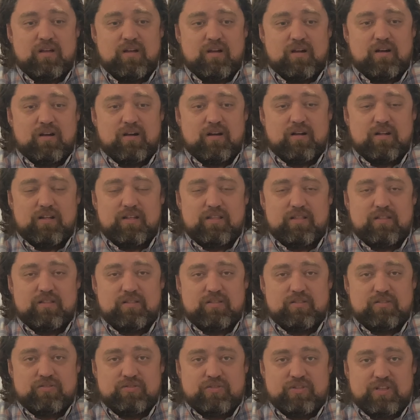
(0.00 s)

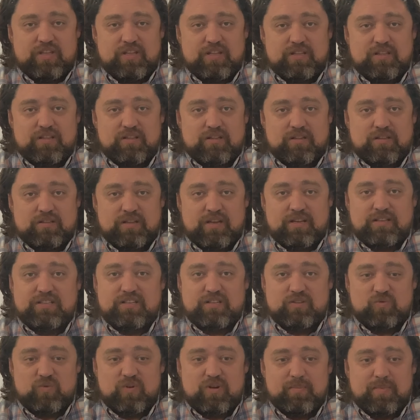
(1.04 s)
the
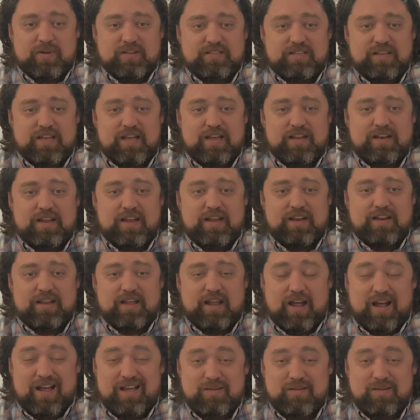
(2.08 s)
1920 by 1080